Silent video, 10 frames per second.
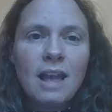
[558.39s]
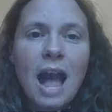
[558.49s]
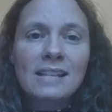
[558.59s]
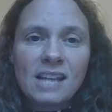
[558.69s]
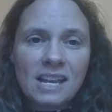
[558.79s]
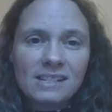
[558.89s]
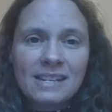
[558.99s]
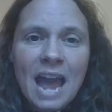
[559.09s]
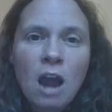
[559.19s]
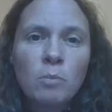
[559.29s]
as it has
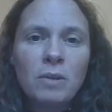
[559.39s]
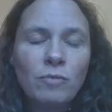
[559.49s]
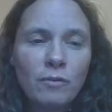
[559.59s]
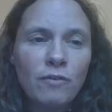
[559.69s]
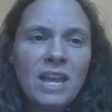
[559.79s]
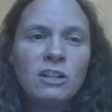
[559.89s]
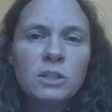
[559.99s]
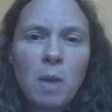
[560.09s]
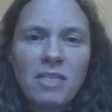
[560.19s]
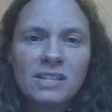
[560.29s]
now been
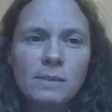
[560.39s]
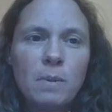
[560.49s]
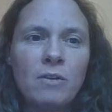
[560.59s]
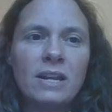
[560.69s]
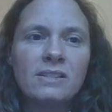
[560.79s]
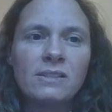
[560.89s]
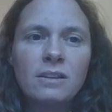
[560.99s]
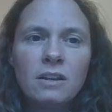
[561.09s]
revealed by the Spirit